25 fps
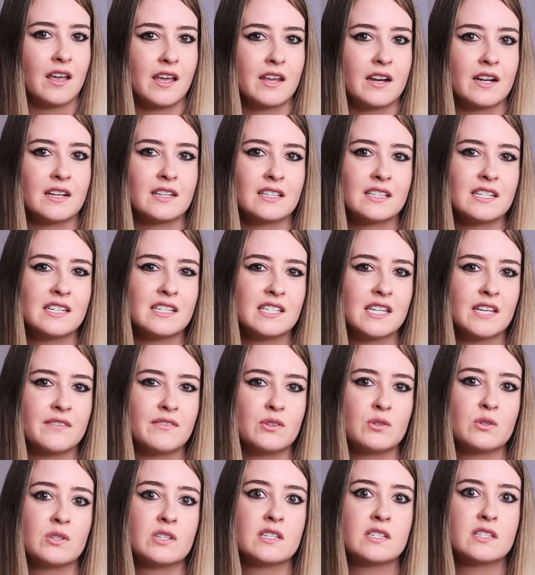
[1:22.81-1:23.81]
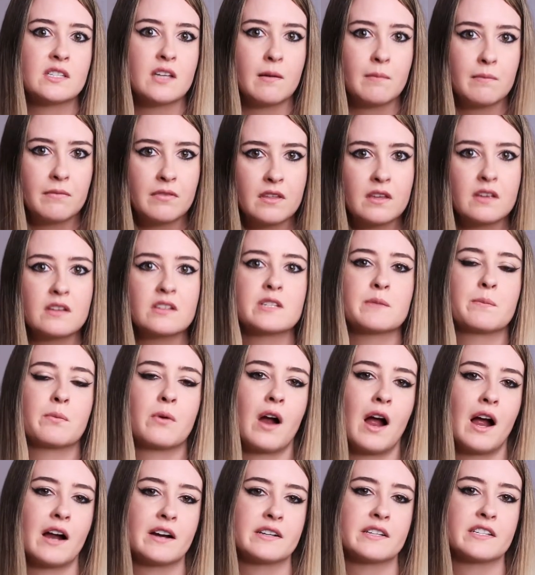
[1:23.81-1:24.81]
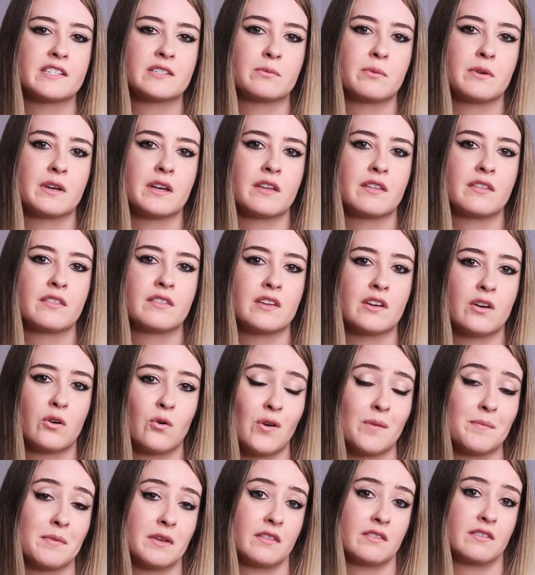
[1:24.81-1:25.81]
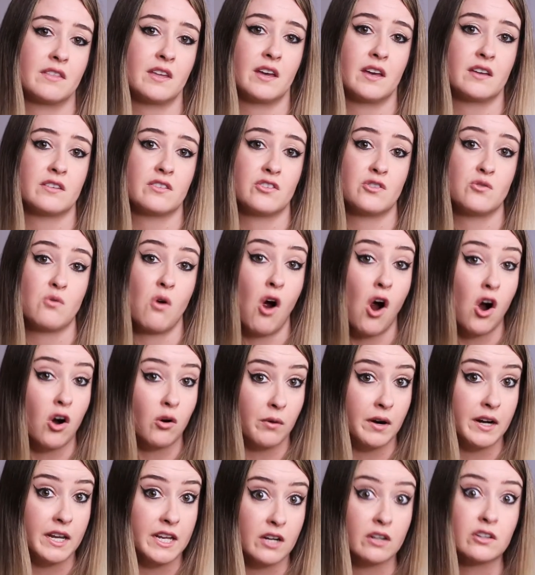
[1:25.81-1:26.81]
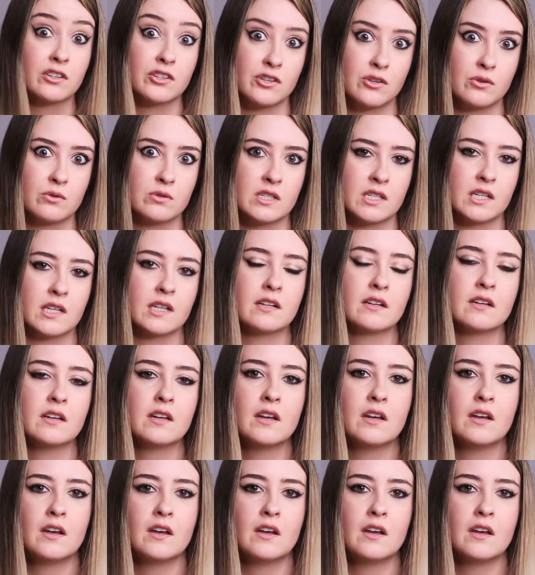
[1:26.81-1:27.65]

and at least give you something to practice with the equipment that you already are using.